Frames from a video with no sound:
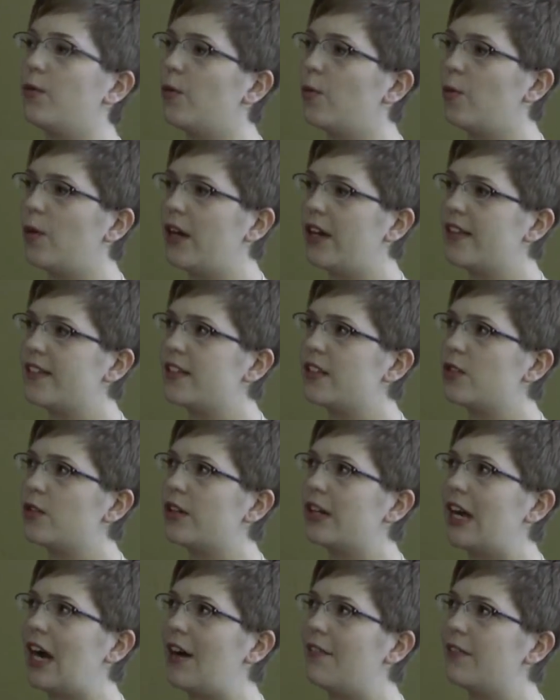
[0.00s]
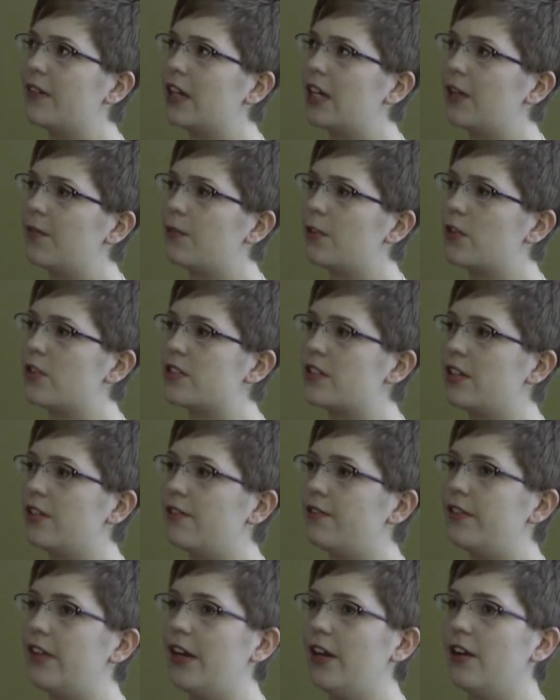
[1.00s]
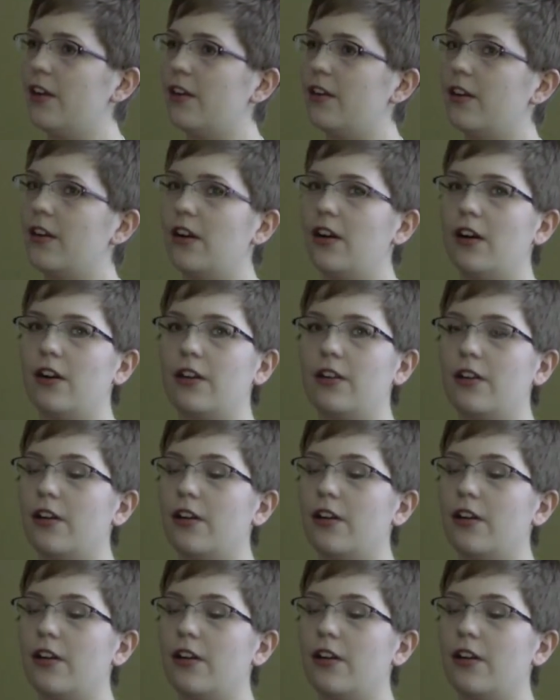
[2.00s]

Ways that you can advocate for yourself there are,